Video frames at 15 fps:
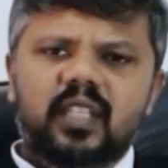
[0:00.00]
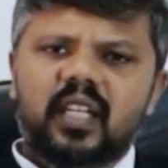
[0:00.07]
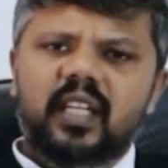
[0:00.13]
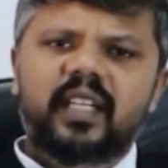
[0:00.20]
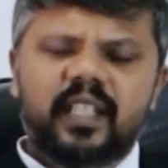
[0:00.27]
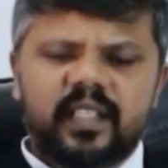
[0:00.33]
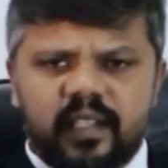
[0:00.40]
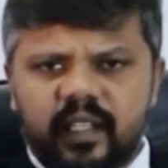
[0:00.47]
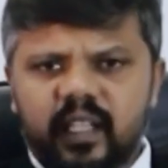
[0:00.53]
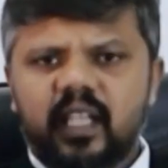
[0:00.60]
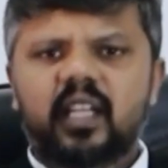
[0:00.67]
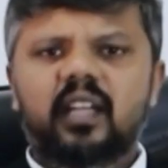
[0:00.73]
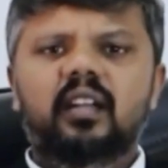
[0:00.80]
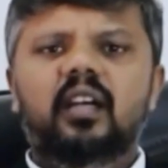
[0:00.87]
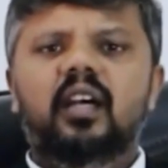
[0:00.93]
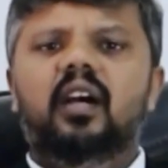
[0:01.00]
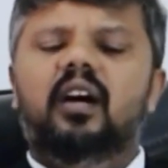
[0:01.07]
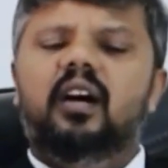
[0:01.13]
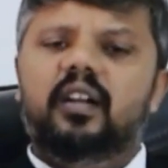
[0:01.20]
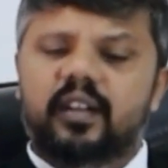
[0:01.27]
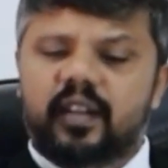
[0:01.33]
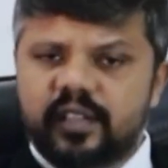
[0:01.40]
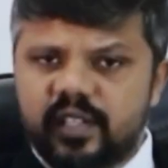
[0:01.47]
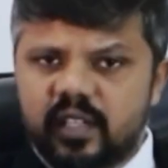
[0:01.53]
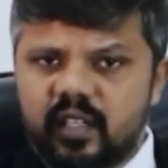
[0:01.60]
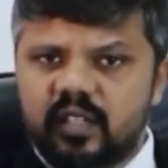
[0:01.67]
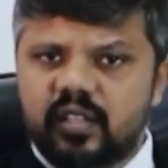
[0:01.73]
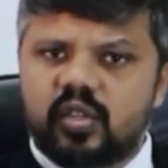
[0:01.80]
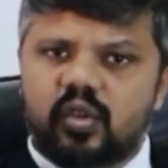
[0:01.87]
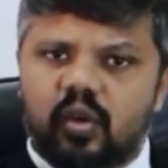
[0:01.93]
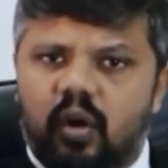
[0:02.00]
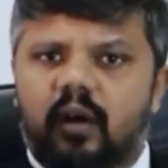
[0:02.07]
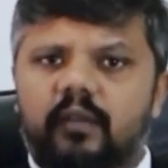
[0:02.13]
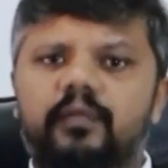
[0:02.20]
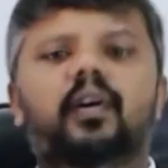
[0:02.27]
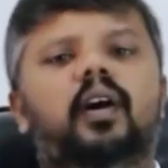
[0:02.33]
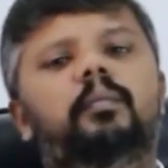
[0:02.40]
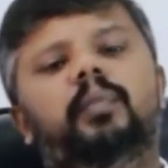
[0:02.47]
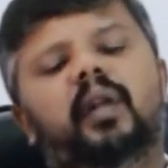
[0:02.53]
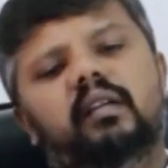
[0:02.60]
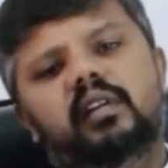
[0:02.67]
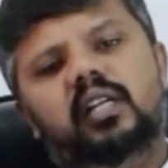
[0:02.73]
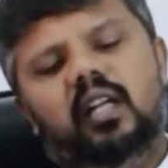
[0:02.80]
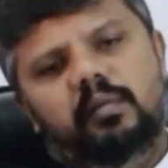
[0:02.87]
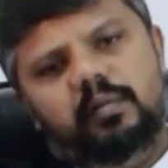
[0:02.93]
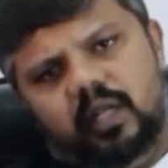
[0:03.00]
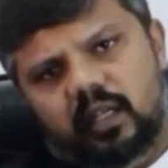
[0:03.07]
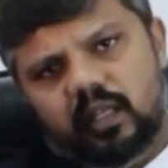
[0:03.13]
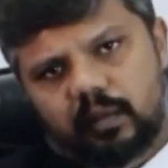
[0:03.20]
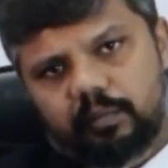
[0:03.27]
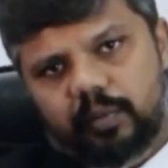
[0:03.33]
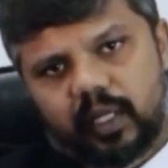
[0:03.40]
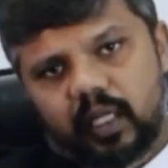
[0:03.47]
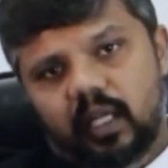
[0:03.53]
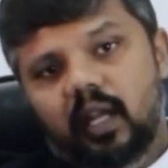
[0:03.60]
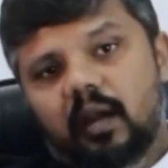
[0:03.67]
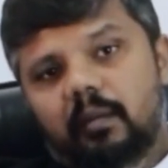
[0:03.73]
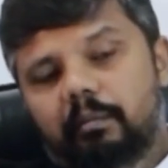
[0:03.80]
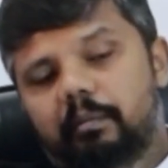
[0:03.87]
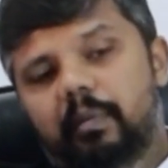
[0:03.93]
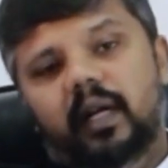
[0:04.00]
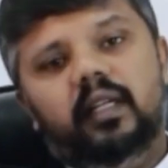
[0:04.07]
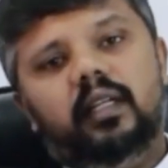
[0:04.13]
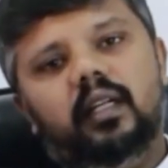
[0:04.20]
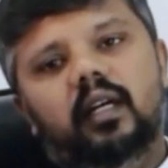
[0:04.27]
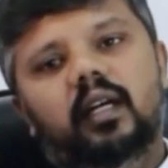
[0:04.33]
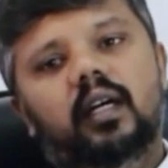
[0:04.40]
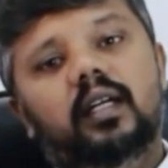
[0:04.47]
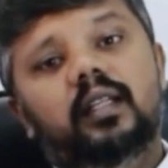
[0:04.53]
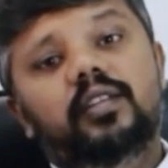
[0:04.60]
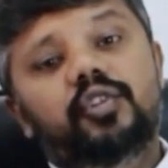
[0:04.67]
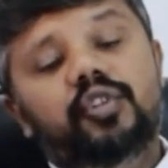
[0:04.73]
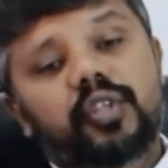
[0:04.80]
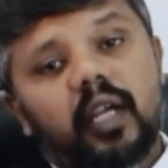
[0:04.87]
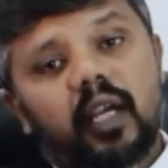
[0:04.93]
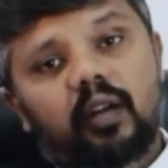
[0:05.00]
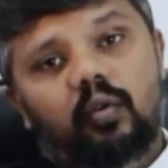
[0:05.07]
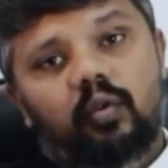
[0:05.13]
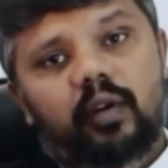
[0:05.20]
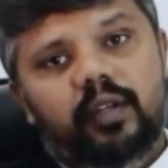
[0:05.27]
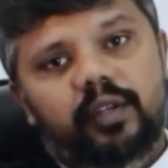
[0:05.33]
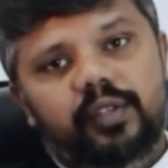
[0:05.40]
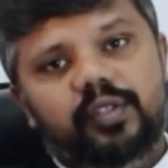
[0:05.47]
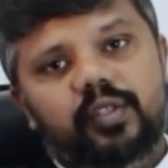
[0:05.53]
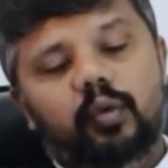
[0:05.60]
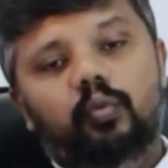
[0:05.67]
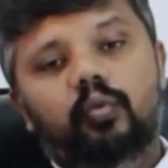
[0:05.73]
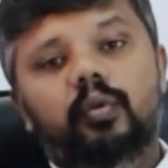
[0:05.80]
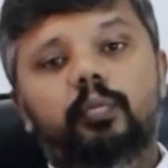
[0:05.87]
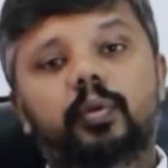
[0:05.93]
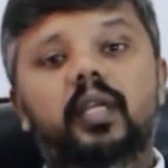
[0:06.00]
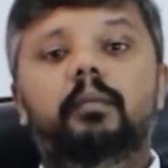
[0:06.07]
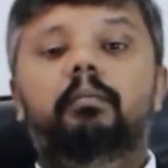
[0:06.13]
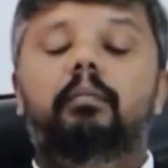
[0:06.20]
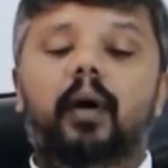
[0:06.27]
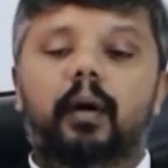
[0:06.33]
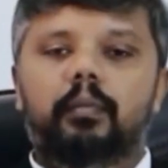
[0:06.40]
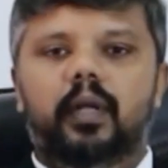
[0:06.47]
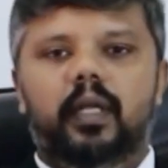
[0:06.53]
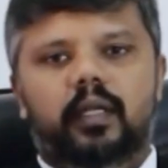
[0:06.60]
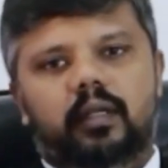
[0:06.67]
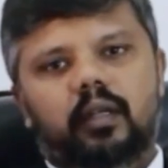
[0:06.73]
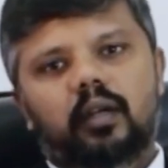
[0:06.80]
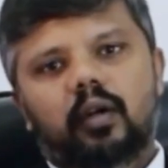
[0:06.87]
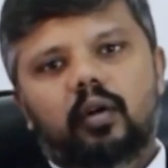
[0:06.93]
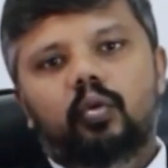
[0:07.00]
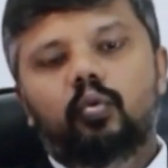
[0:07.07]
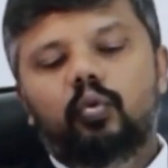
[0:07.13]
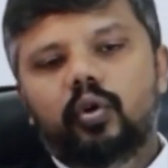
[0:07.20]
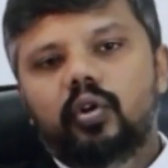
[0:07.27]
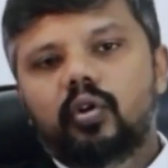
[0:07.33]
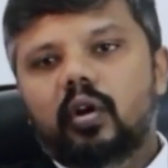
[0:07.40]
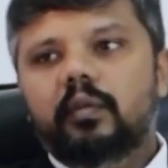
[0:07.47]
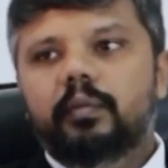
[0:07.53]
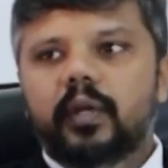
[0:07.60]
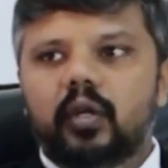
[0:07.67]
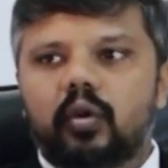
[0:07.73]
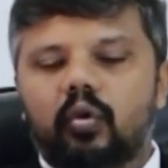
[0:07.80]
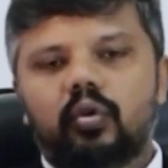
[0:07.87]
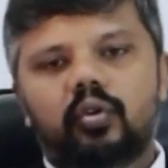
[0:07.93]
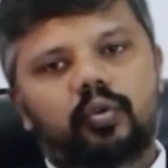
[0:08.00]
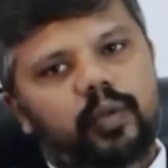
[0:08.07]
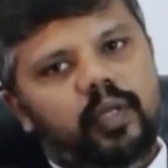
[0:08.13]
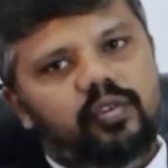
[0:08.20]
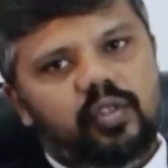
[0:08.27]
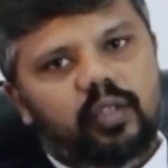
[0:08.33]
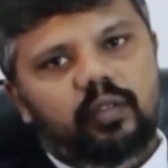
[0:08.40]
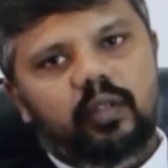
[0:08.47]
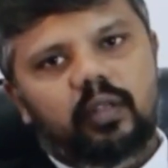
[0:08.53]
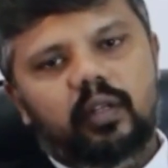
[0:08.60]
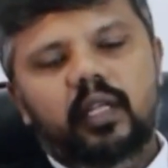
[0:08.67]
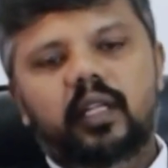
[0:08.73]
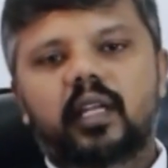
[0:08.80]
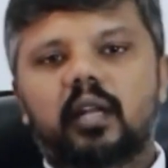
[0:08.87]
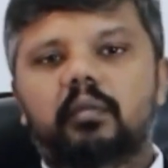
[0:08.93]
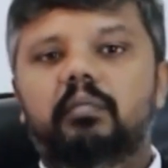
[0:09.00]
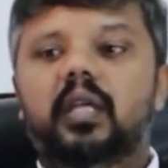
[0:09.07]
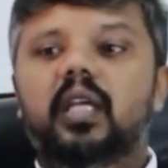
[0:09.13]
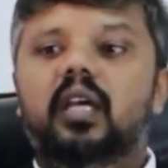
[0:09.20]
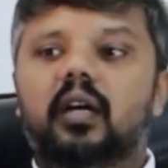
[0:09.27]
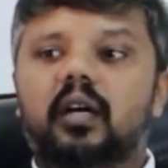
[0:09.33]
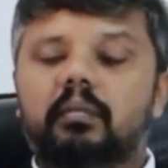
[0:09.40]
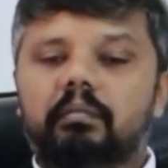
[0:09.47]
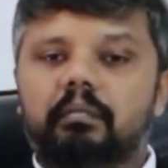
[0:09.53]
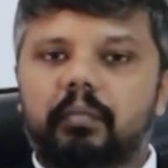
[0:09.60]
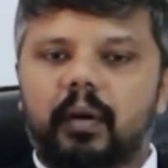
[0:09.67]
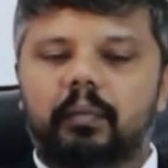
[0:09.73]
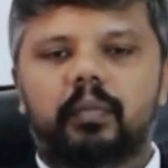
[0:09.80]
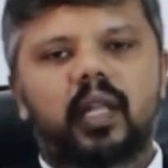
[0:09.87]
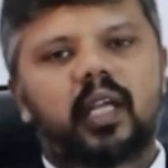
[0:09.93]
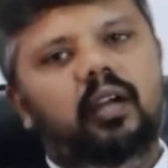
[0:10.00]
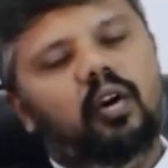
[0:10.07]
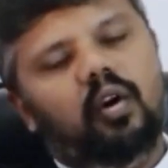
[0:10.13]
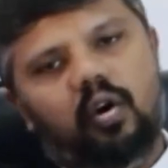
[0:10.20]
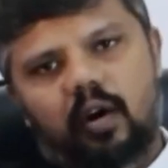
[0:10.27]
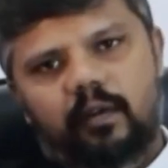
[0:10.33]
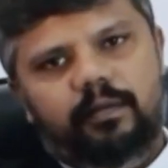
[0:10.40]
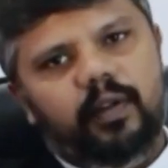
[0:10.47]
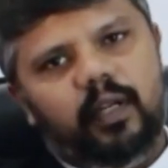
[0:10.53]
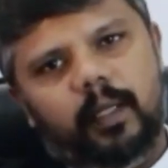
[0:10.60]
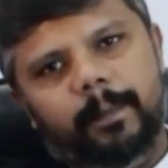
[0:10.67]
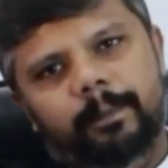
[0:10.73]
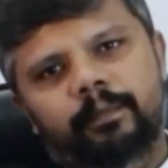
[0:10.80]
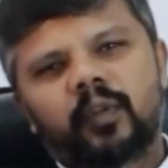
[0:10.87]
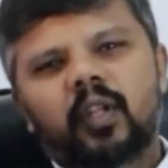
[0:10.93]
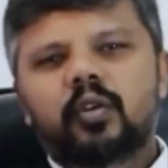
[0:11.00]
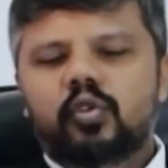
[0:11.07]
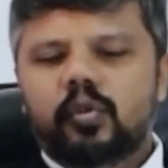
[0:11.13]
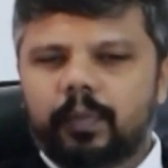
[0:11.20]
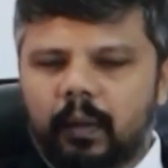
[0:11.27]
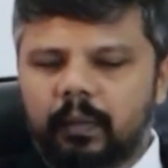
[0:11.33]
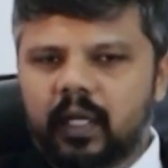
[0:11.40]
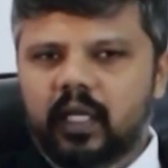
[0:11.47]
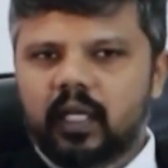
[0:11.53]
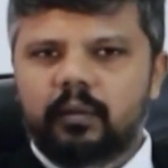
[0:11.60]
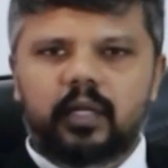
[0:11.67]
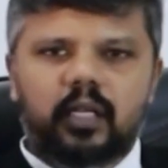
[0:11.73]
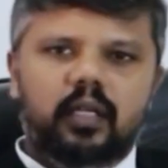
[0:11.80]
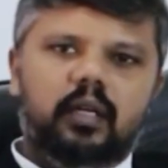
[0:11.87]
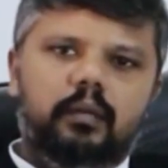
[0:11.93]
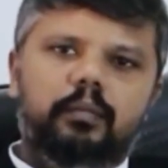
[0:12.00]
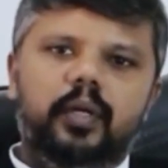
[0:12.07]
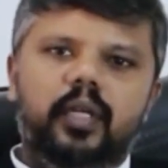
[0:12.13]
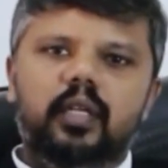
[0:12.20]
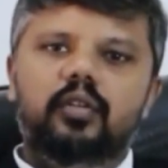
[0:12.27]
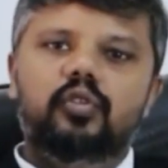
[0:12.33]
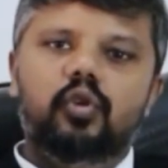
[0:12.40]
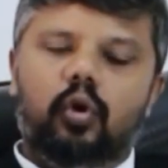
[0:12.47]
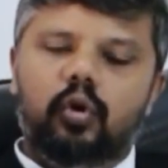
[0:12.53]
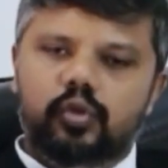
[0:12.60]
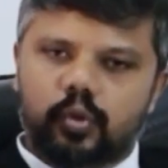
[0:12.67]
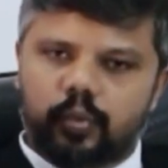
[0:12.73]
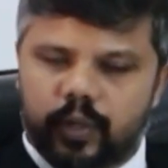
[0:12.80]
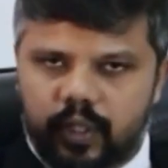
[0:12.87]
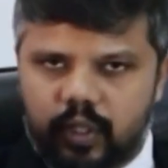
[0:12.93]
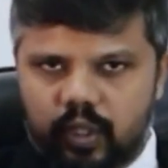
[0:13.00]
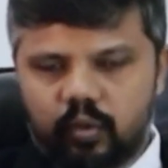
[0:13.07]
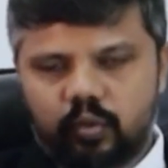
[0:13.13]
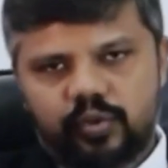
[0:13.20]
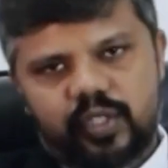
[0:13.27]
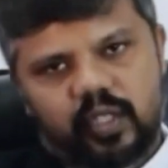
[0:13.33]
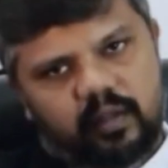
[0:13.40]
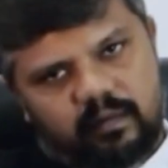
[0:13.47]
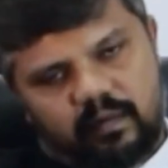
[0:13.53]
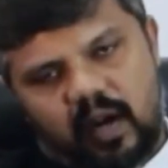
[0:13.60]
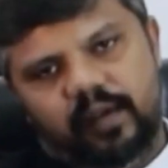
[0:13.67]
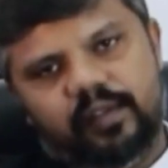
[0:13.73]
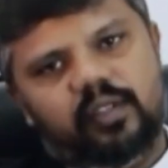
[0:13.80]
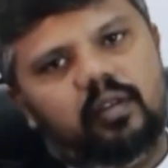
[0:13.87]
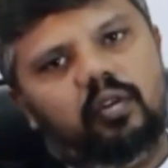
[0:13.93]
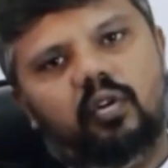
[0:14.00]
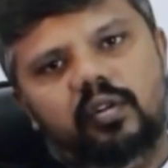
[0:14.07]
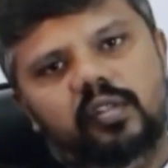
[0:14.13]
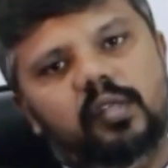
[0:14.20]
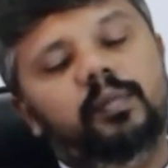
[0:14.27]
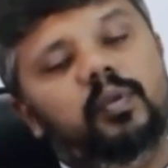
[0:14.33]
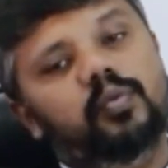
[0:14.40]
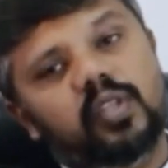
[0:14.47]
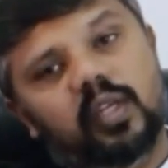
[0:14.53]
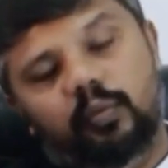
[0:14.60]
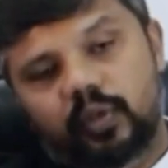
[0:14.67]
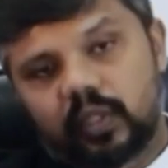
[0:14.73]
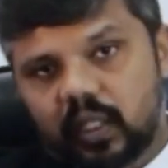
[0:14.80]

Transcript: it is again a resonance of a private limited company, but the shareholders would be public, who would not be known to each other. It can be a public offering. So public limited company is also a huge and a vast concept which I would